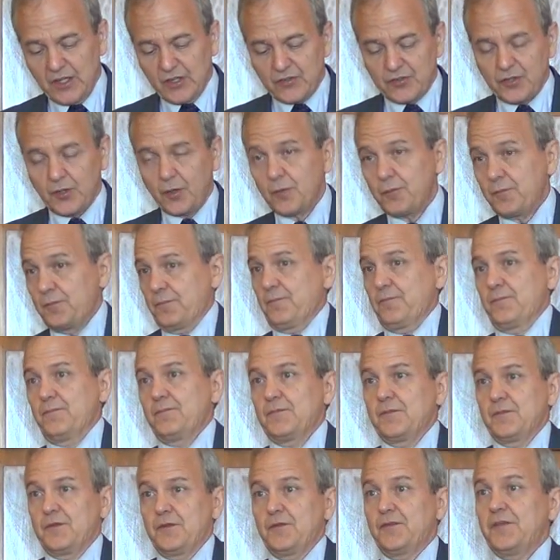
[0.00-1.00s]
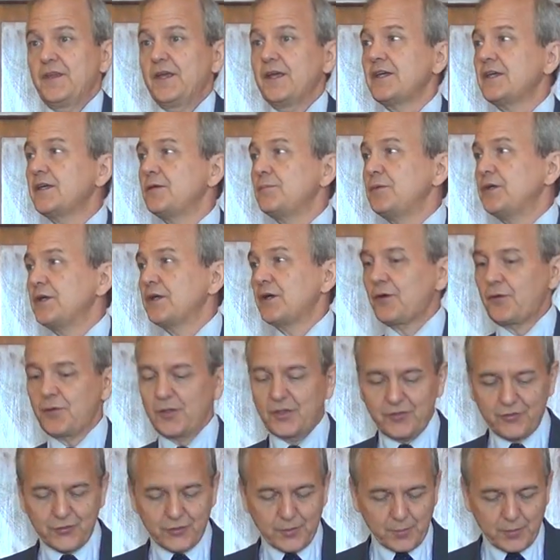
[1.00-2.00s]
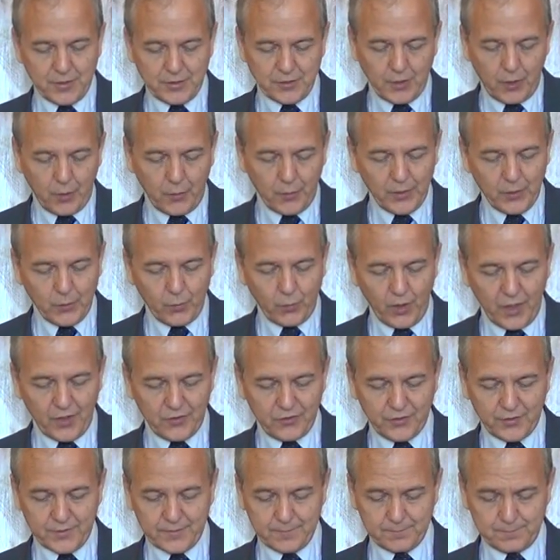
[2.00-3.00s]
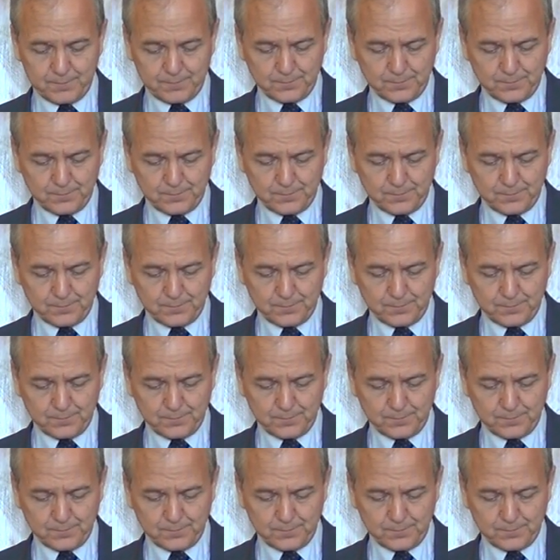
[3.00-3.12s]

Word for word: So you'd think he'd be a Christian, but no, he wasn't.